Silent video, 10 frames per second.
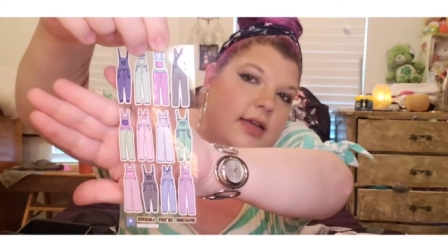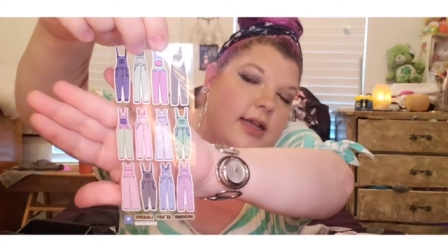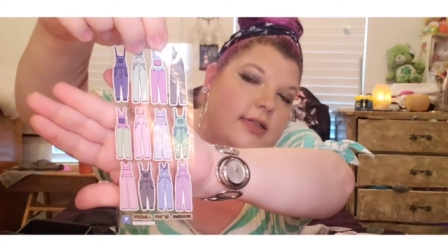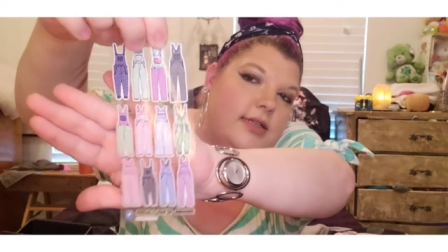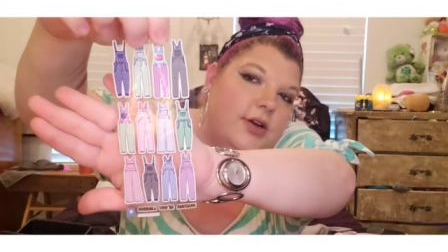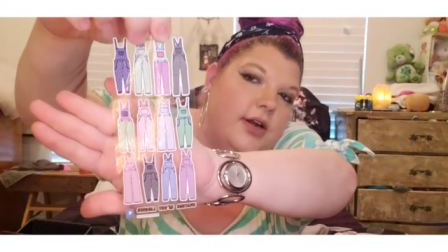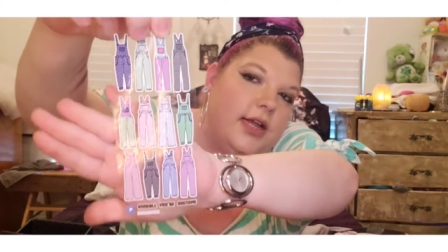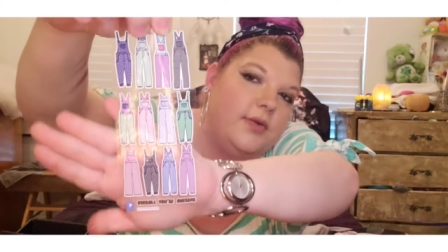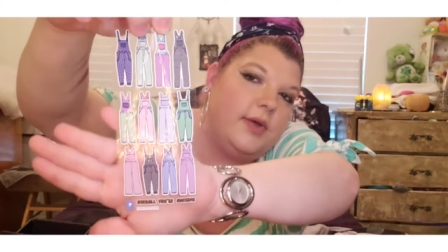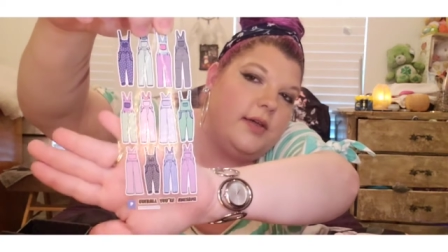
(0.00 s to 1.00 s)

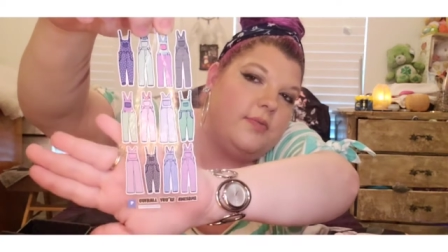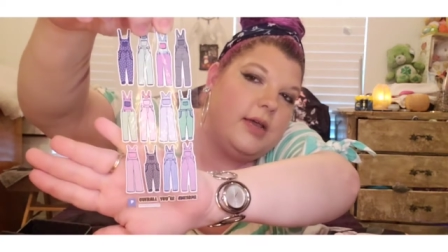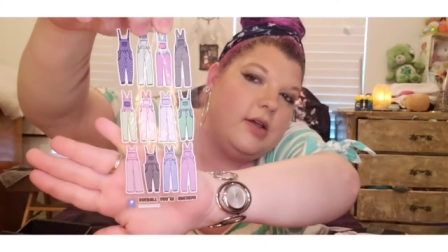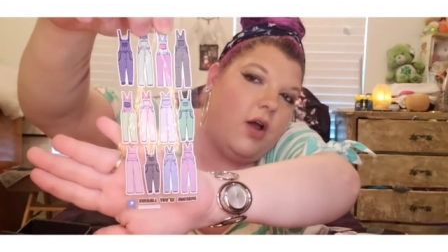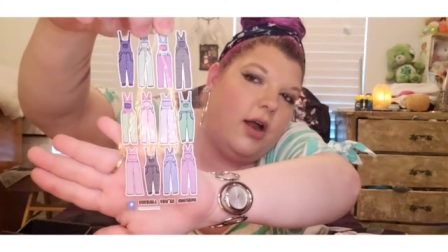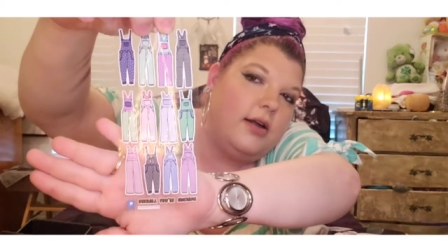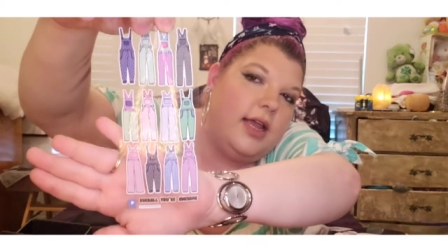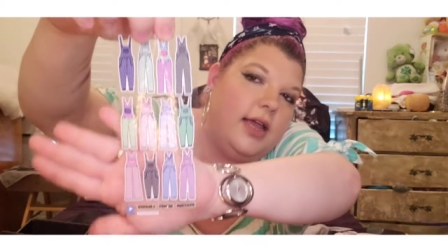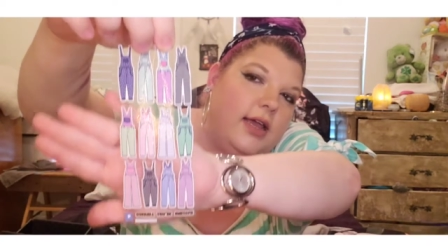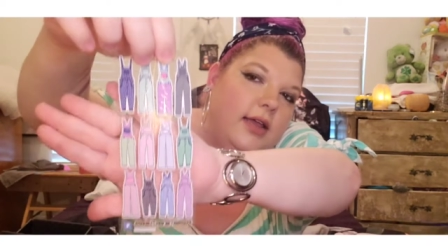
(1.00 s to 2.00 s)
Considering we have been
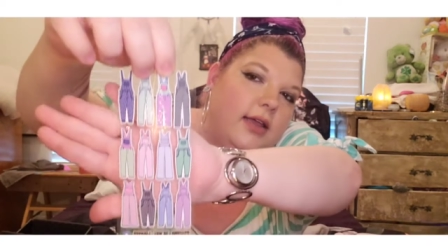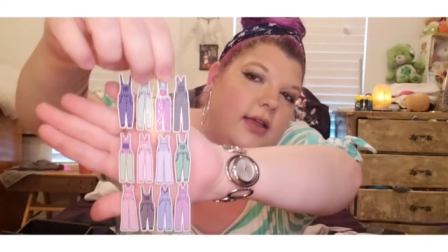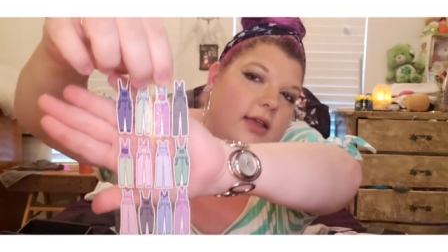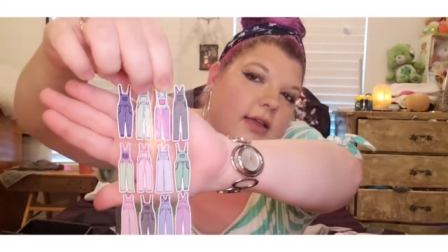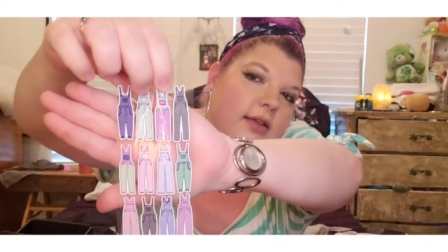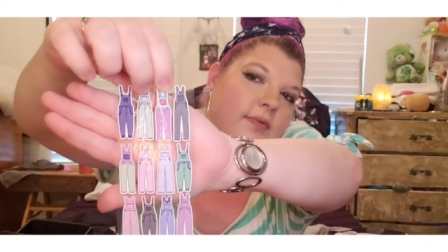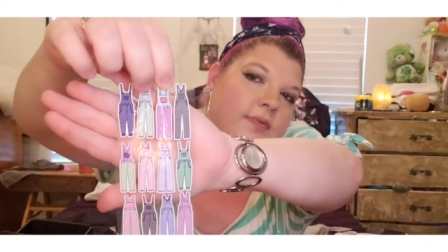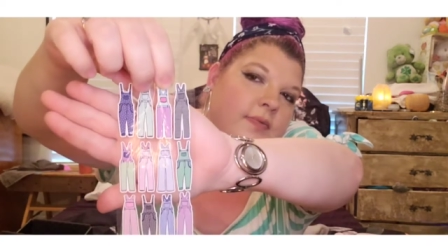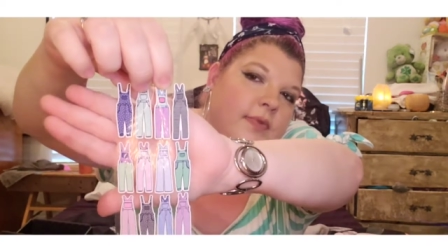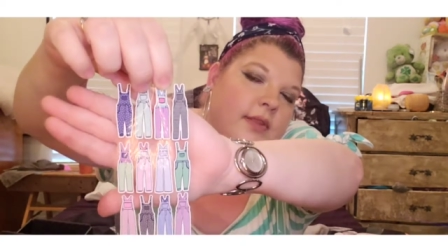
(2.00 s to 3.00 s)
gardening,
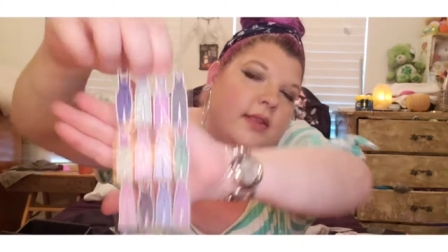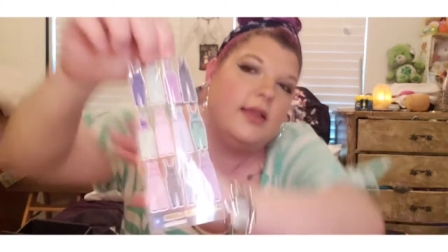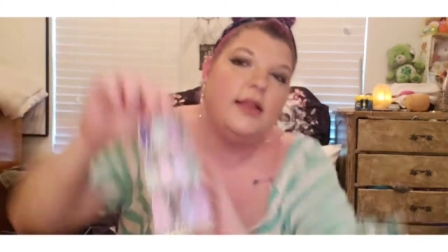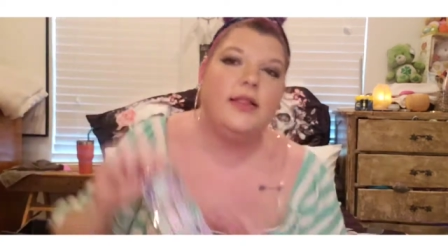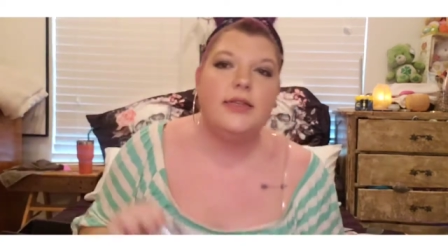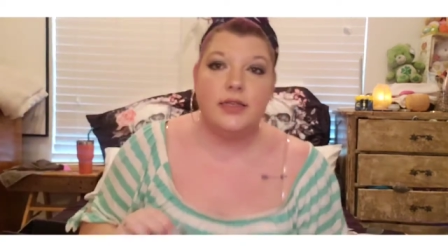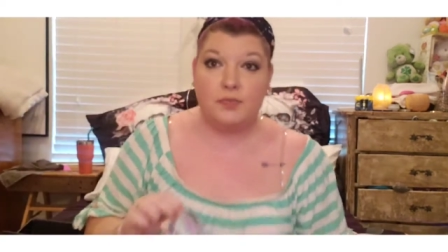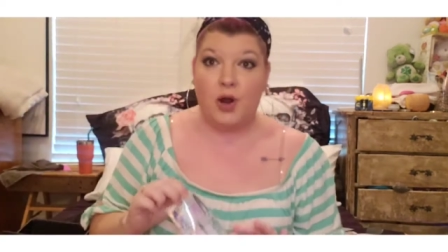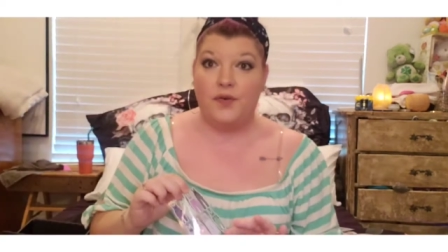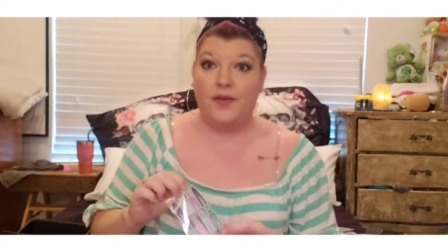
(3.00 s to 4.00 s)
this is
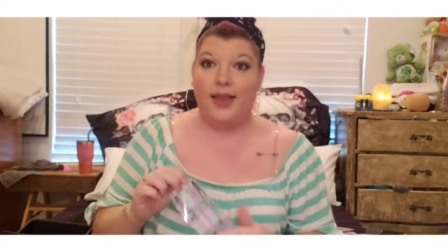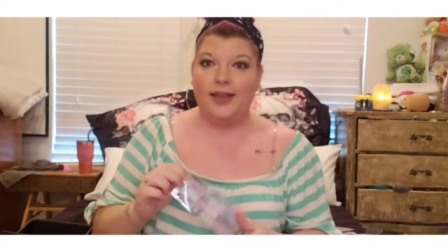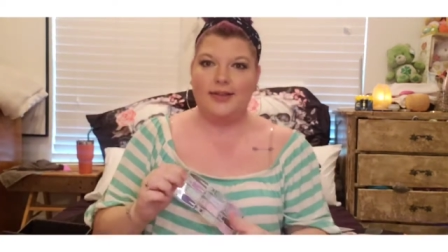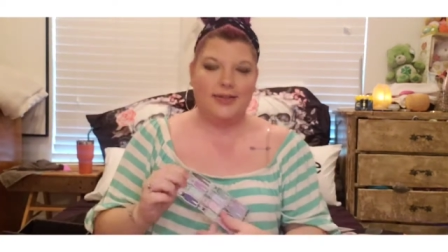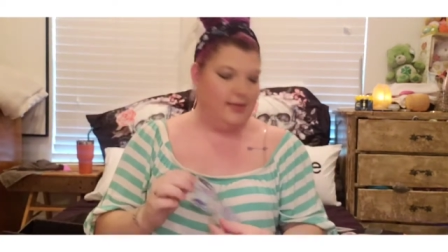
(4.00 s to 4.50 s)
perfect.